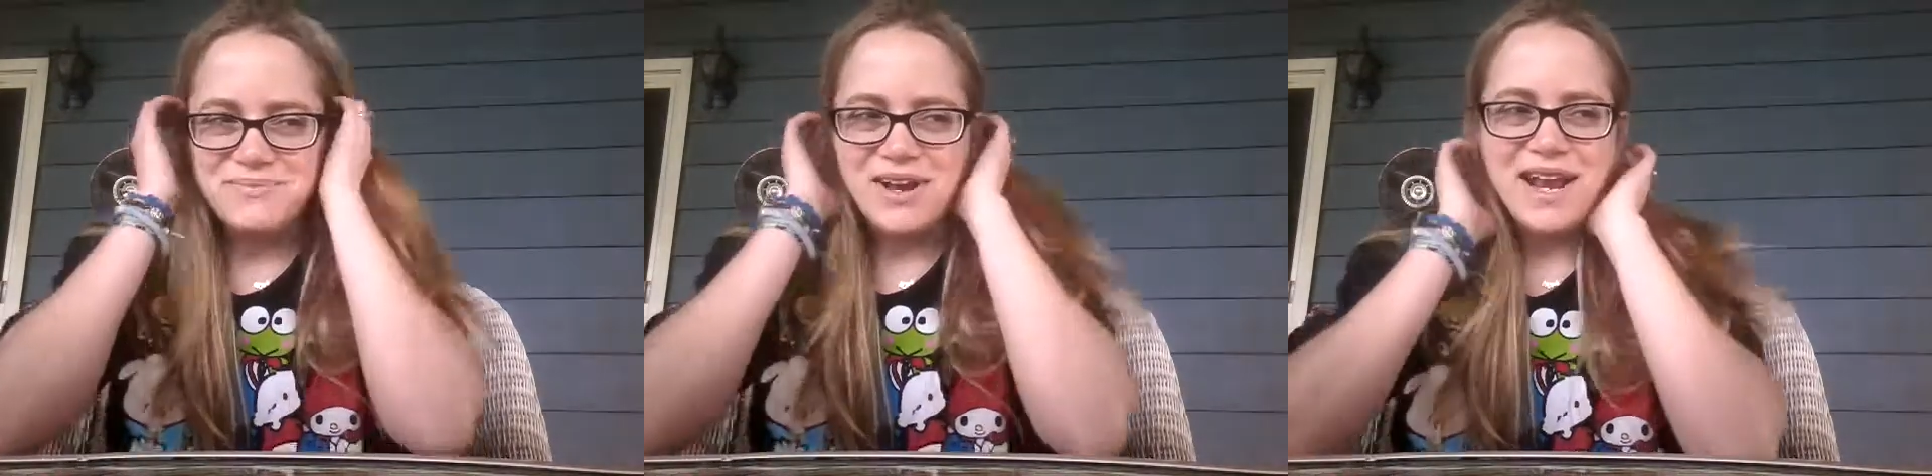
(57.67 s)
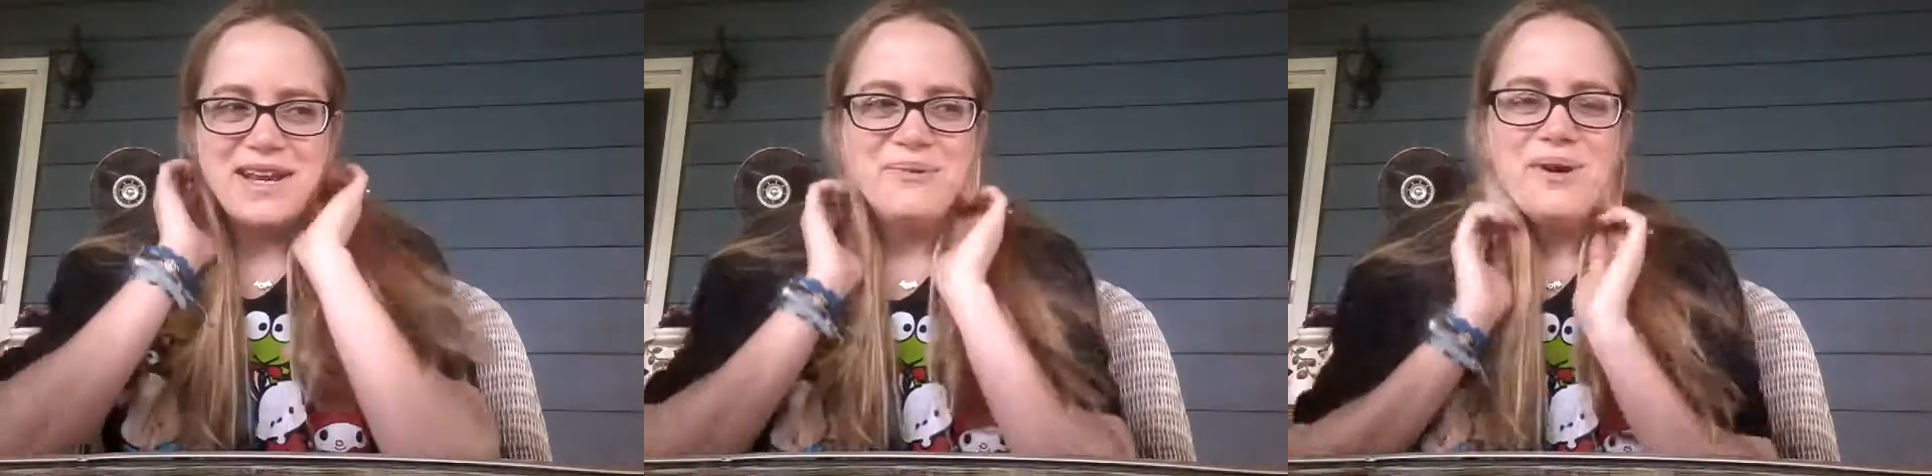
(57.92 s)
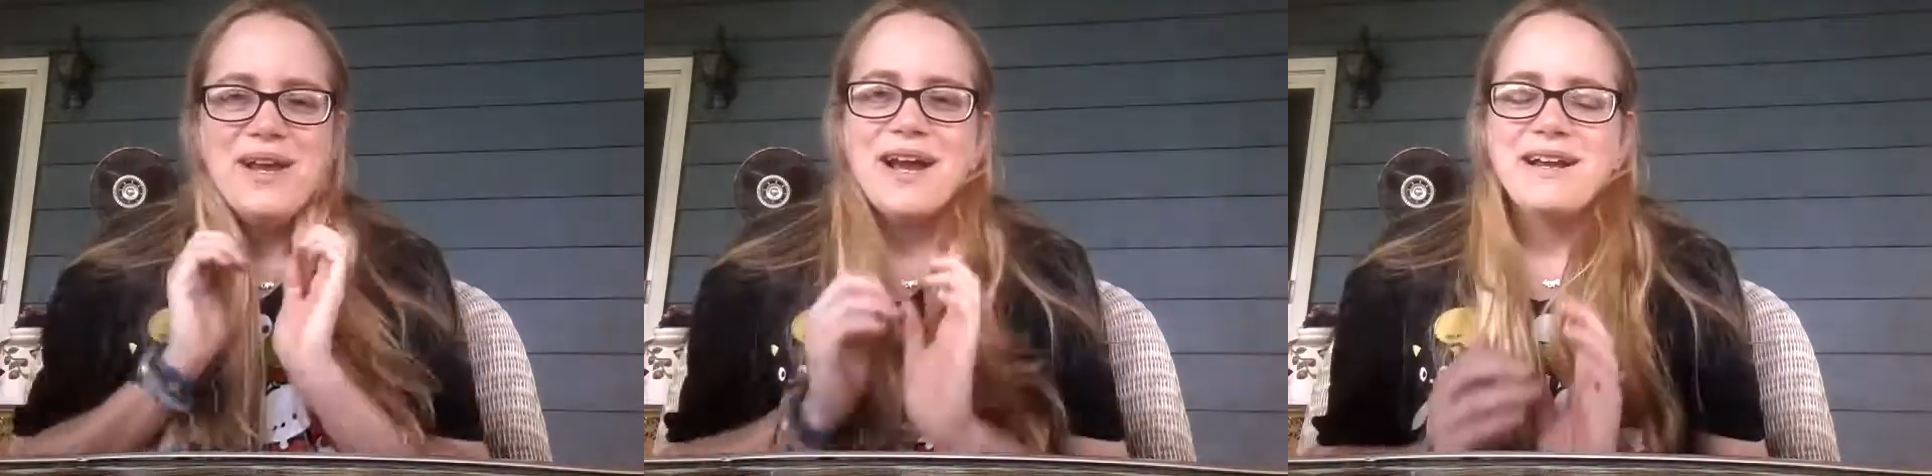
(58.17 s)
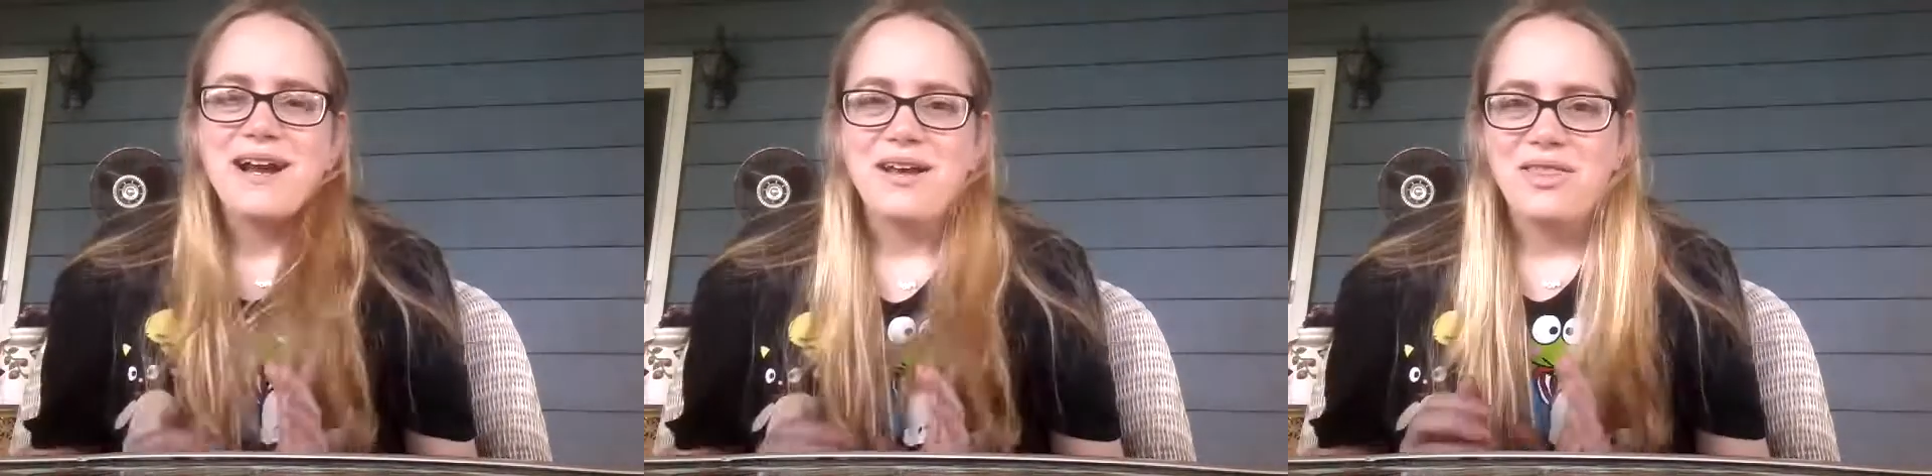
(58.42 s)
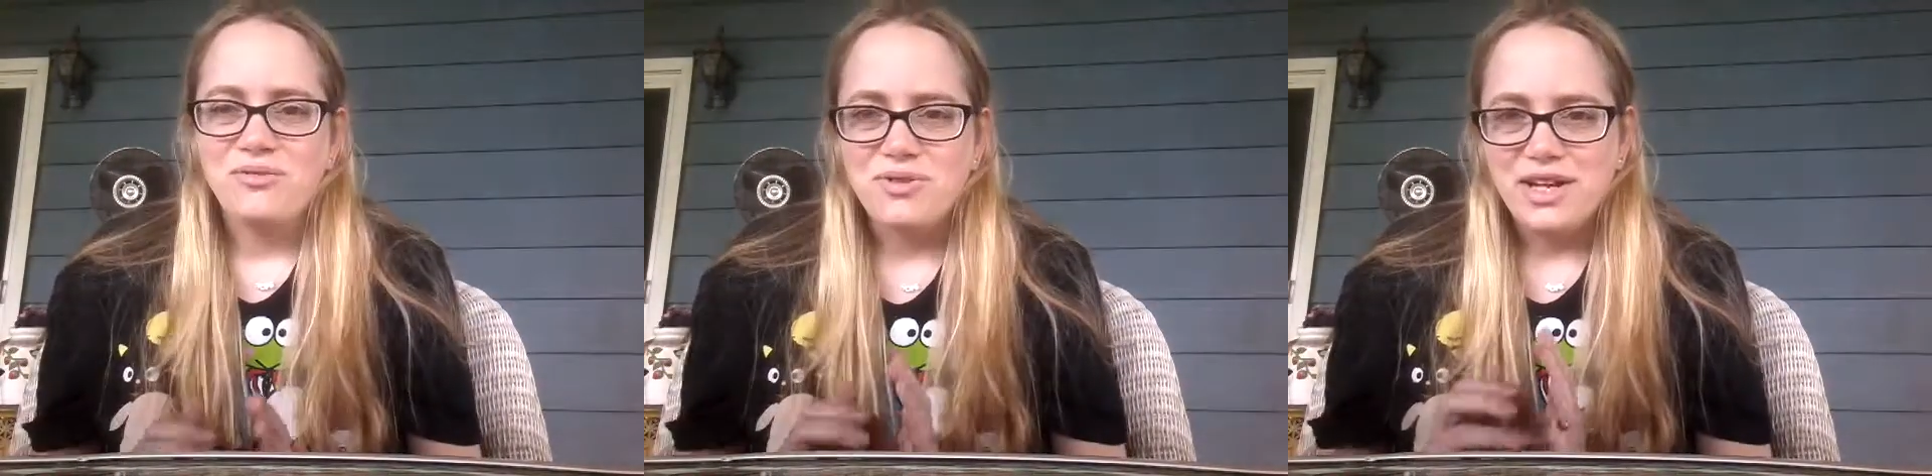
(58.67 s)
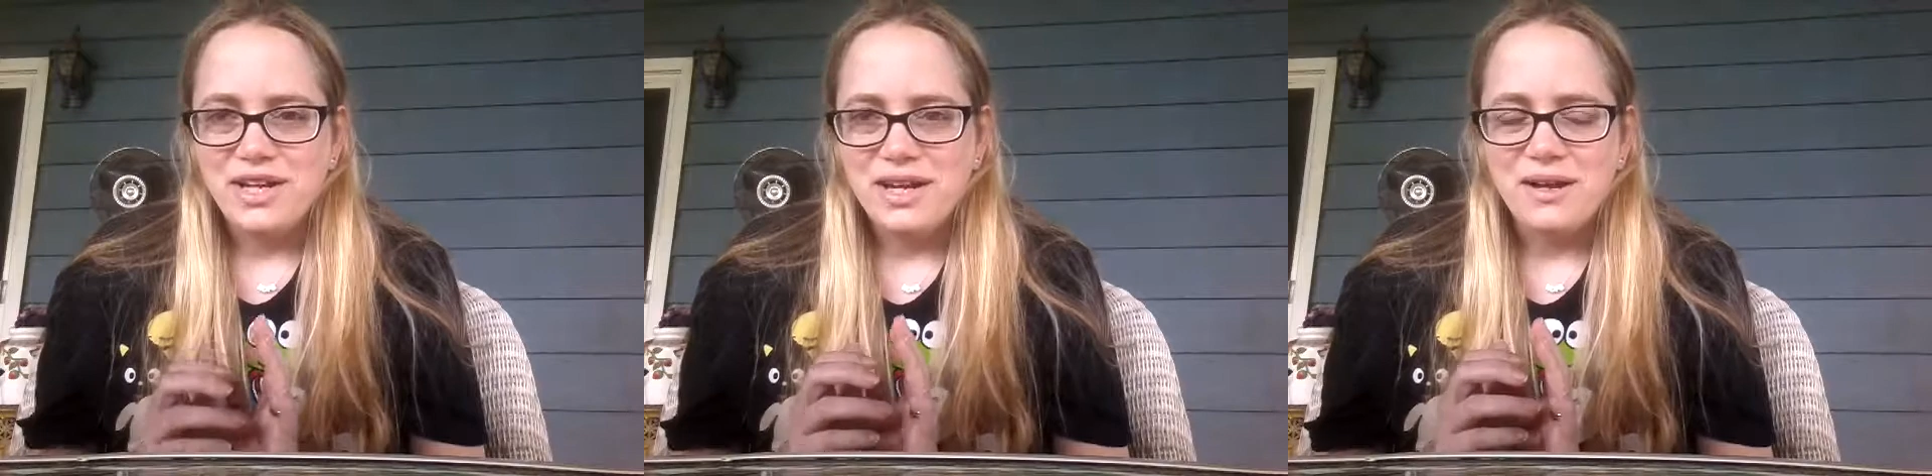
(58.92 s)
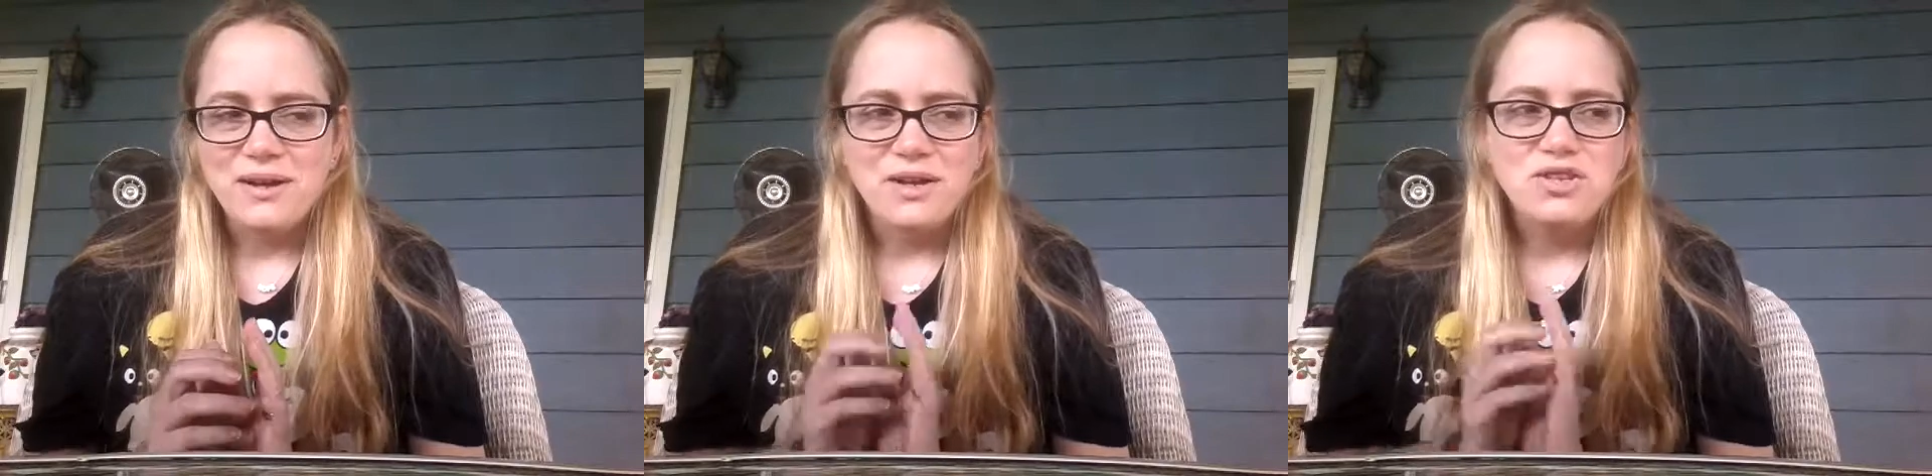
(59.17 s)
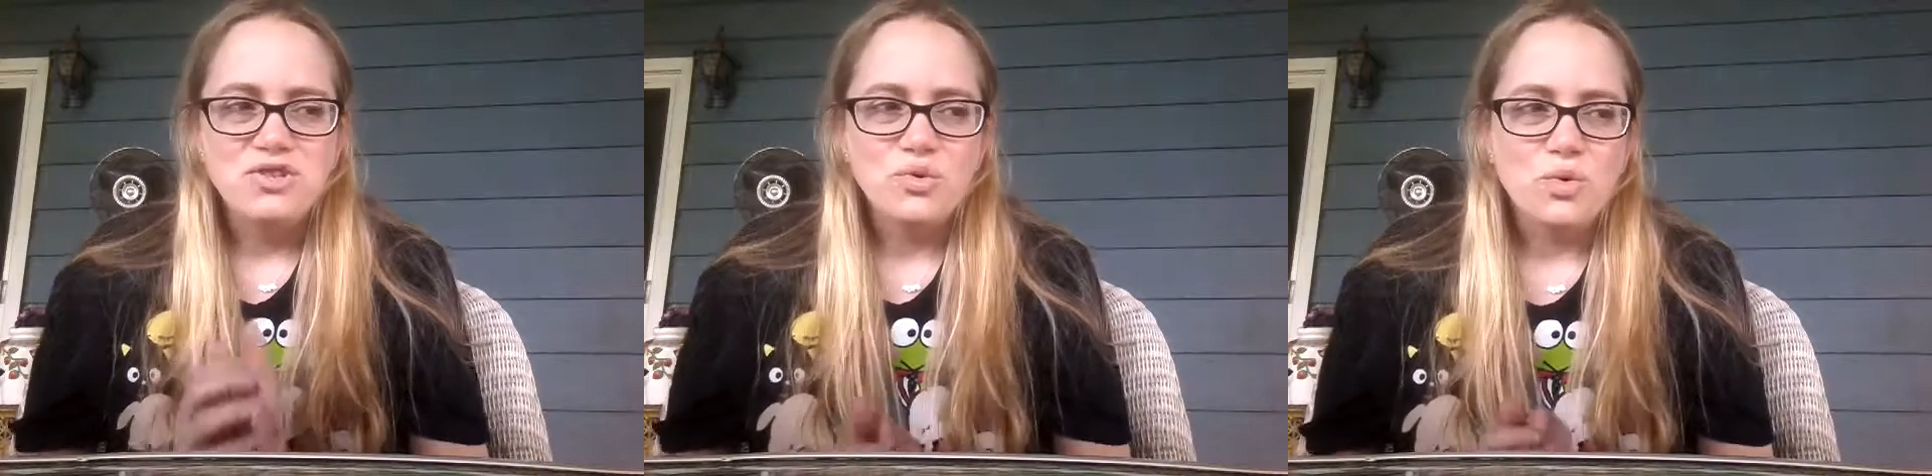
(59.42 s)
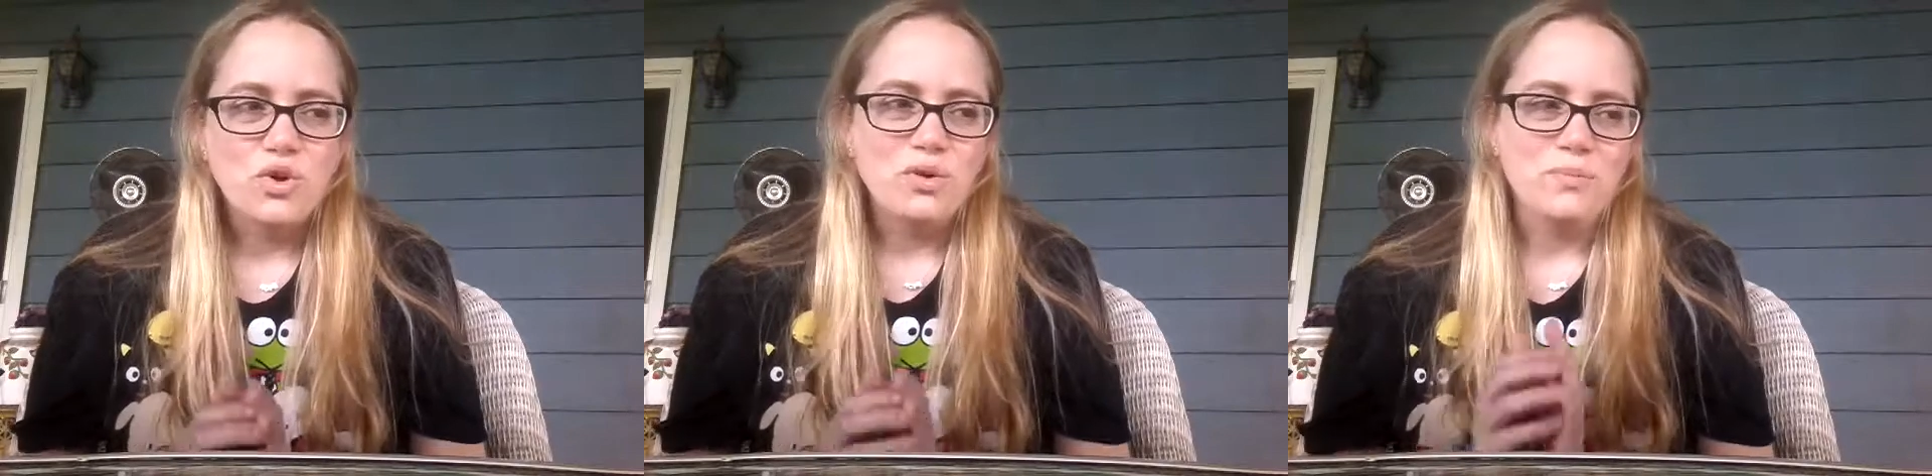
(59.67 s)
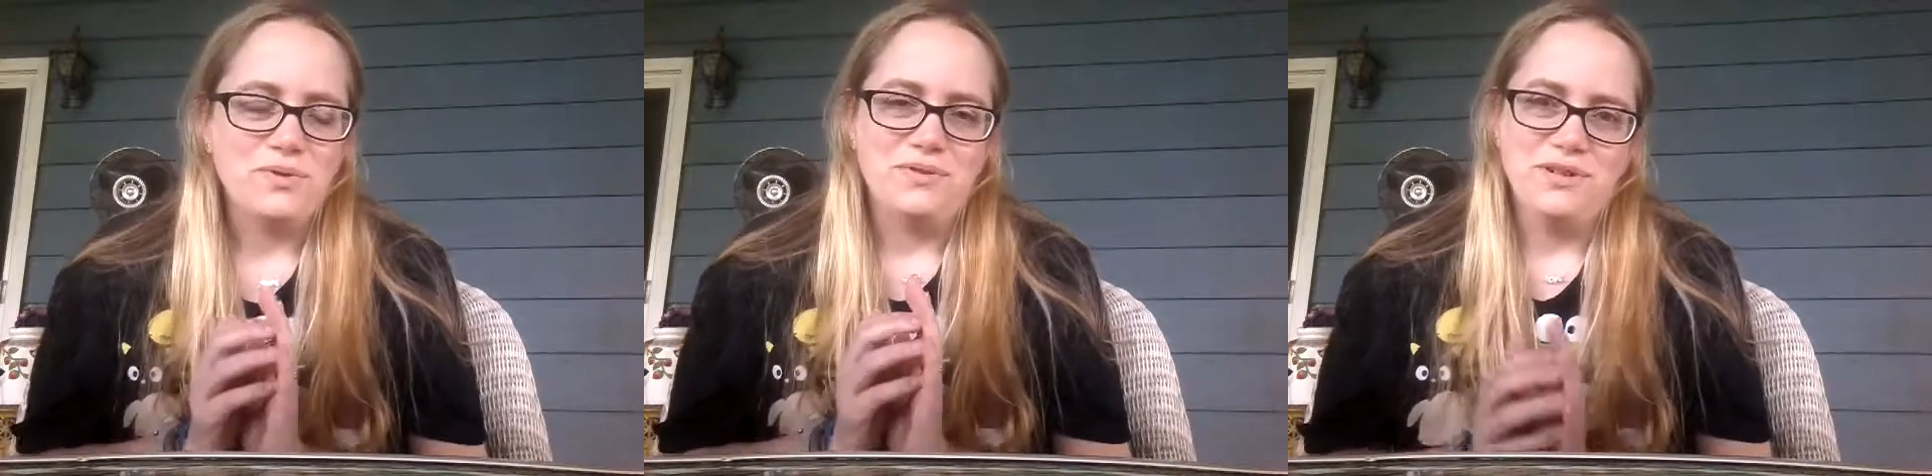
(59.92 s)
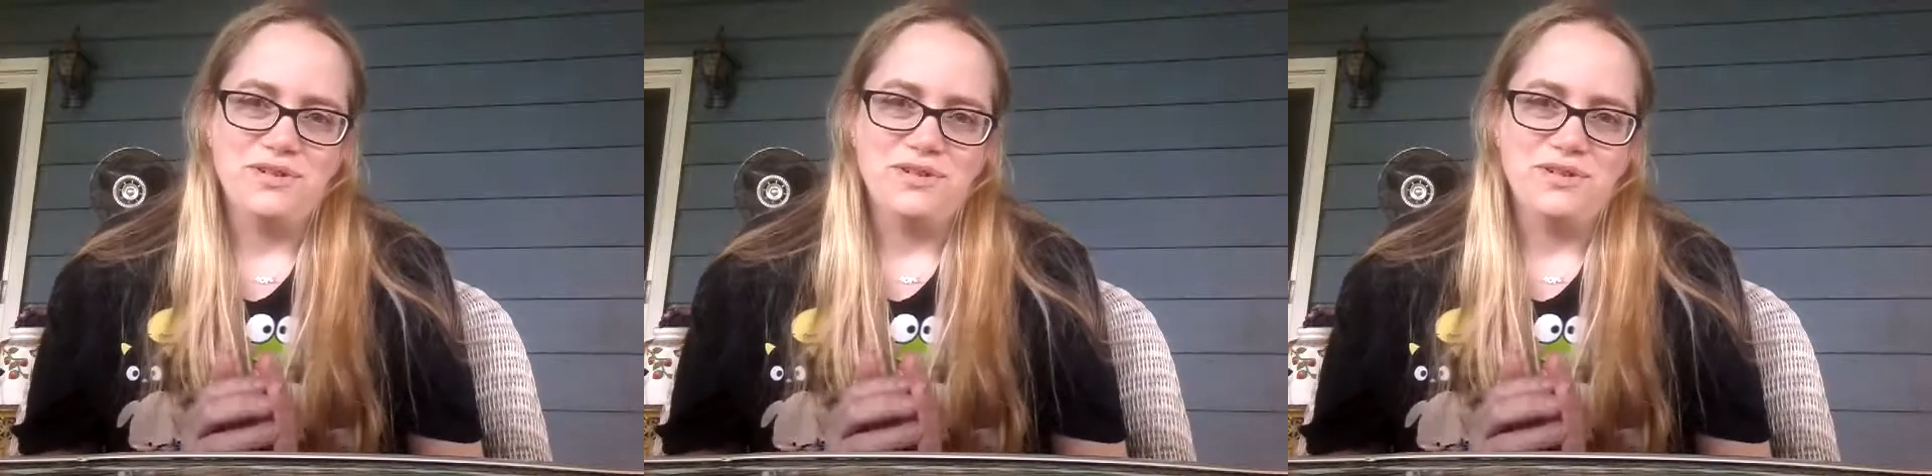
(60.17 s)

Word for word: But anyway, I got three adorable,